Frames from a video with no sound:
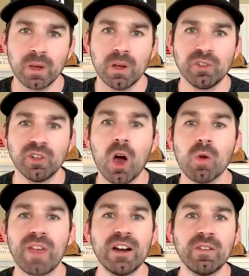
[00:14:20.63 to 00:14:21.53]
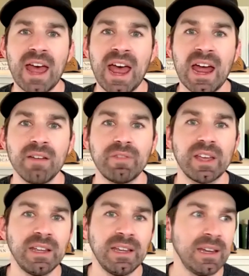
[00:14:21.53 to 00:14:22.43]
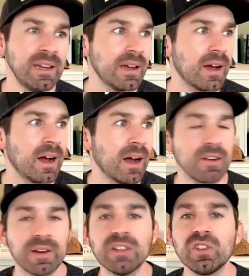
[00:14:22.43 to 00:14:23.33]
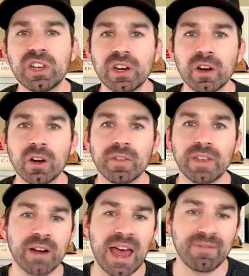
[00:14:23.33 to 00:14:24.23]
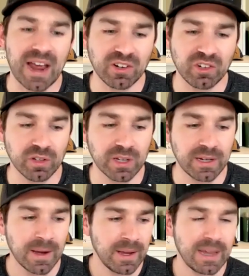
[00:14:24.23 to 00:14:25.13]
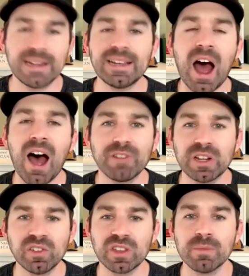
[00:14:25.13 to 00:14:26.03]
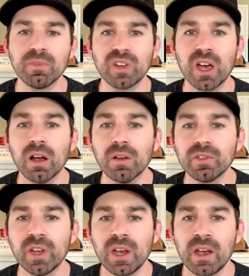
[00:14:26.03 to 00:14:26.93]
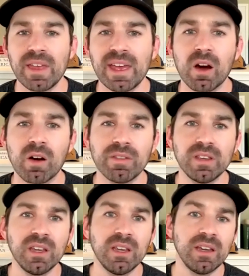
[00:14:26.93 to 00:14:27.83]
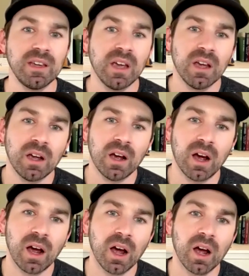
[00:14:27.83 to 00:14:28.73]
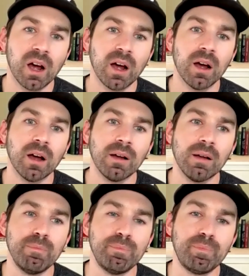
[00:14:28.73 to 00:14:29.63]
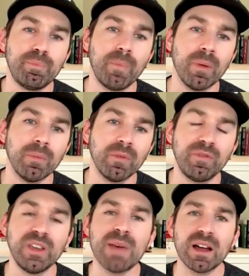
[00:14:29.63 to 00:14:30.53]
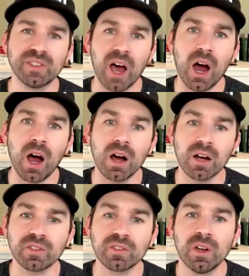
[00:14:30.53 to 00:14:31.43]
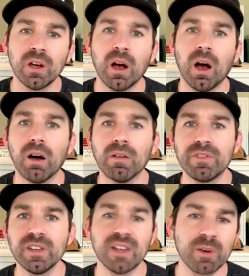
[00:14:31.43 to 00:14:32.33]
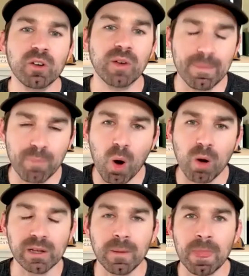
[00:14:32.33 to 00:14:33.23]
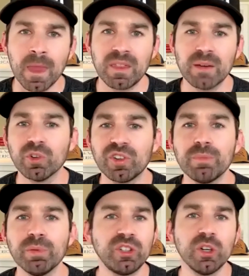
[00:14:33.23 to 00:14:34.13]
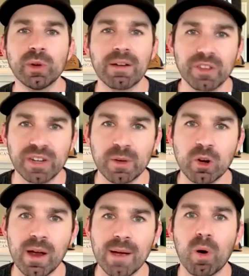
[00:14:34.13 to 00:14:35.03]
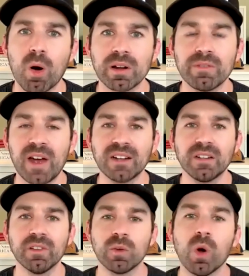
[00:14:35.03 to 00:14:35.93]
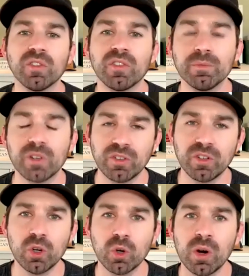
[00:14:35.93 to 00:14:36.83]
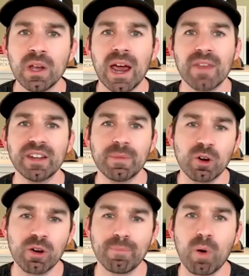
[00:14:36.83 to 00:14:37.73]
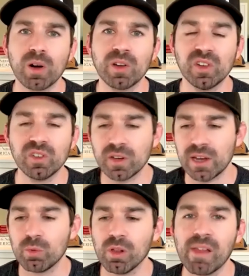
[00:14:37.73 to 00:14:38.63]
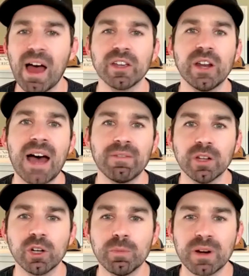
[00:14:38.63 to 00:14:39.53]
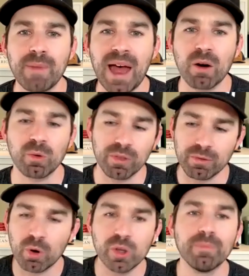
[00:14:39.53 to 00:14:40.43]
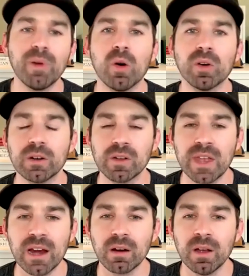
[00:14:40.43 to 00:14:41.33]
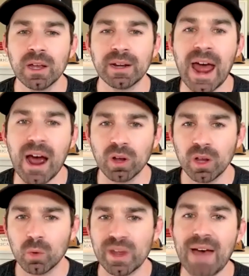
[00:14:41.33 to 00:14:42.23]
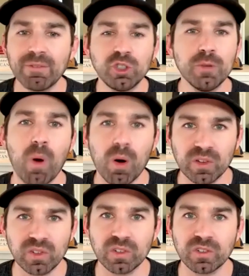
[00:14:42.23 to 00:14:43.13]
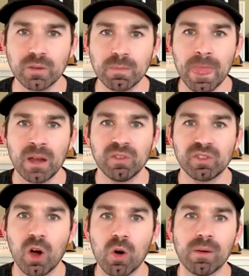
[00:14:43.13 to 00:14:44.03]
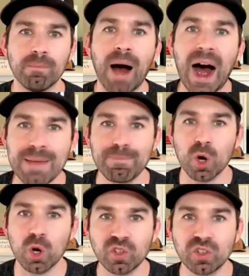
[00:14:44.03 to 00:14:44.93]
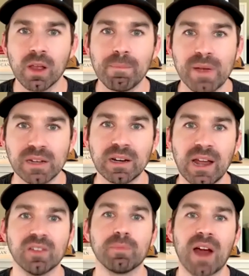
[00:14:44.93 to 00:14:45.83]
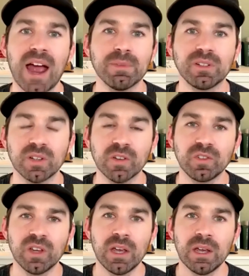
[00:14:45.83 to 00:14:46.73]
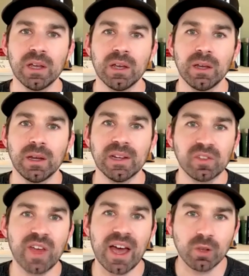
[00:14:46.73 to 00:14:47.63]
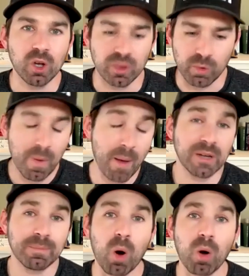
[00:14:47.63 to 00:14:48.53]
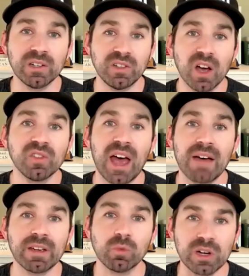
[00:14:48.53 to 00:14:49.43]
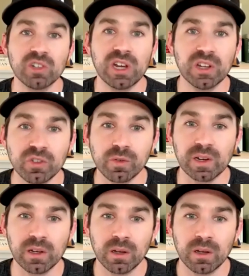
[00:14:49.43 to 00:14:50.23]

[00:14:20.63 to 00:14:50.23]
So they don't have any, uh, they're insecure. They don't have actually any confidence in themselves. They are the uh, female dogs of the Democrat Party. They will simply do whatever the Democrat Party effectively wants them to do. And the Democrat Party says, okay, we'll allow you to have a little bit of power. We'll throw you a bone here and there. Now, we have a two party system. So, my personal opinion as a pragmatist is that look, the Republican Party does have a rich history.